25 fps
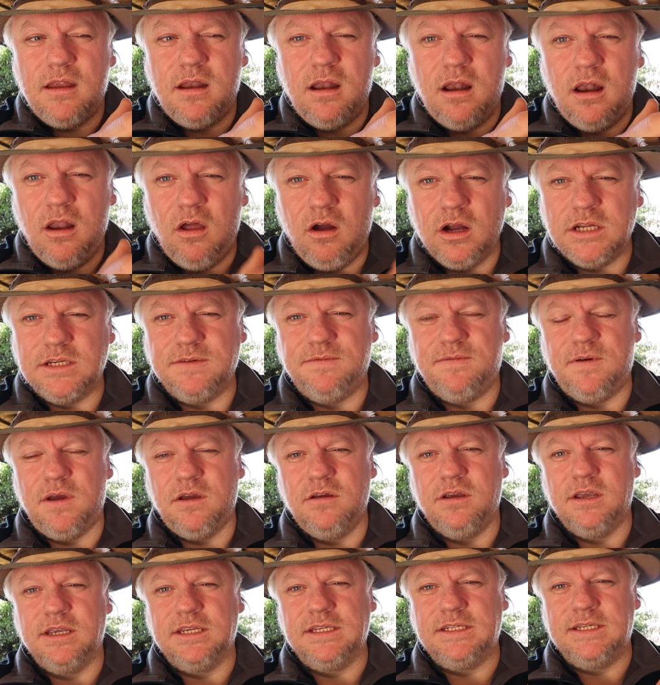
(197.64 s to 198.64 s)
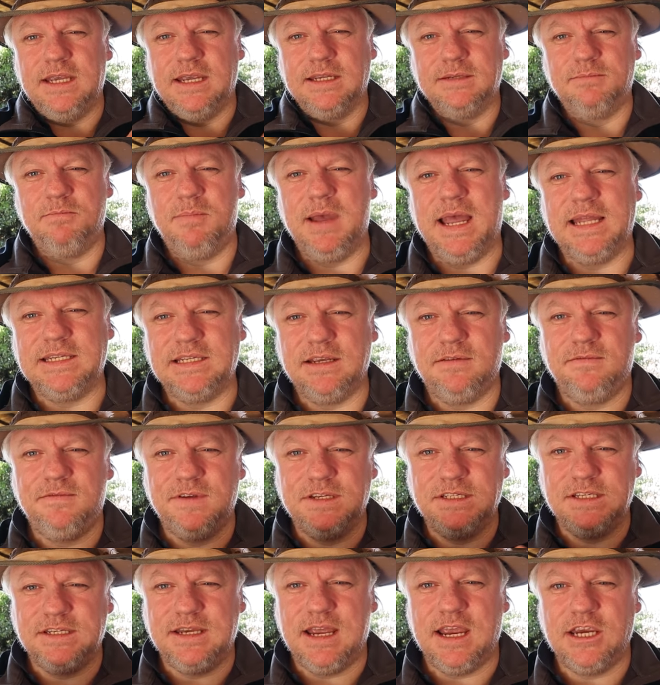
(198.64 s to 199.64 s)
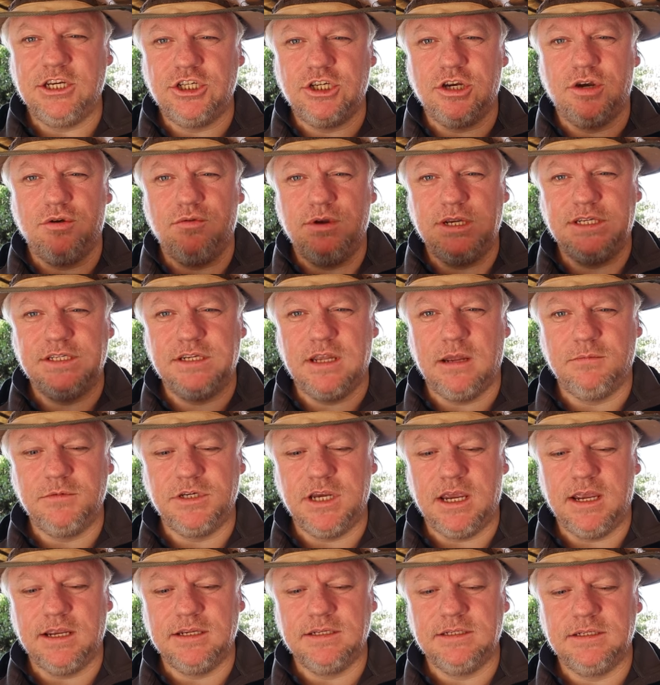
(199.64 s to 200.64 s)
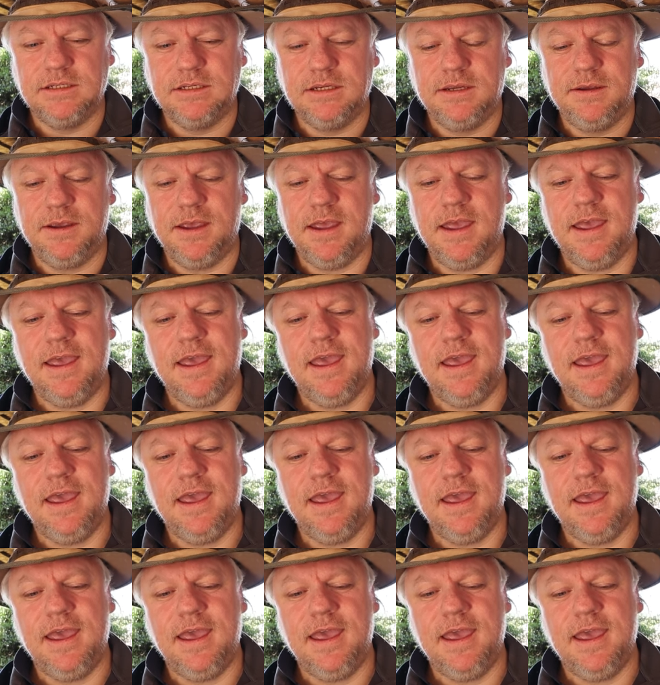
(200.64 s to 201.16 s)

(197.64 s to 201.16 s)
locked focus is better for stationary subjects.